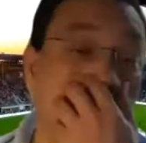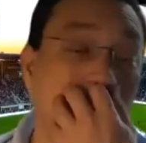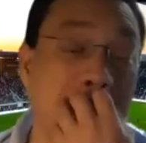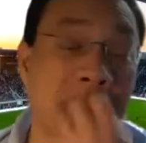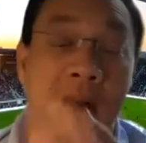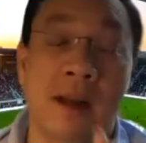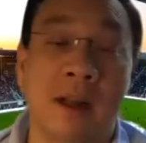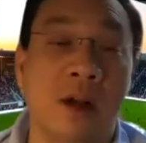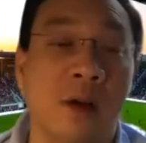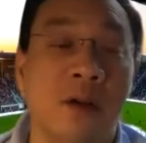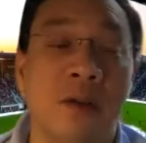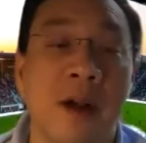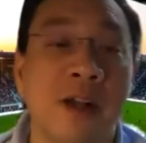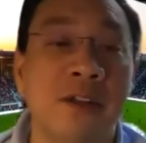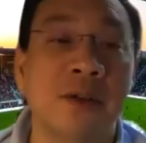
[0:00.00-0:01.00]
And
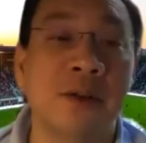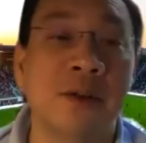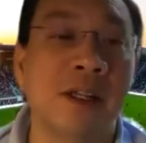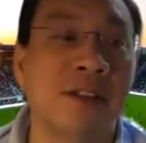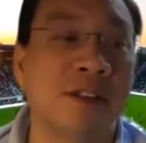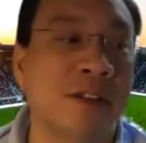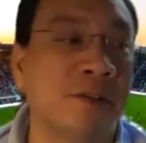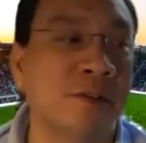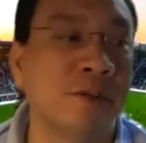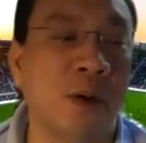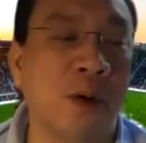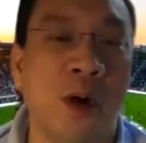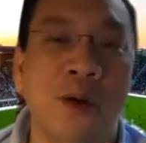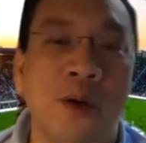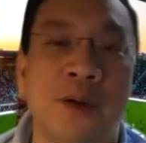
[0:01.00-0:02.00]
congratulations
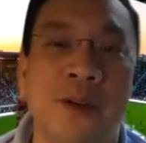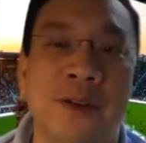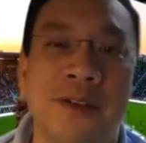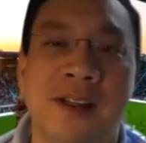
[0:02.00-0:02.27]
for all those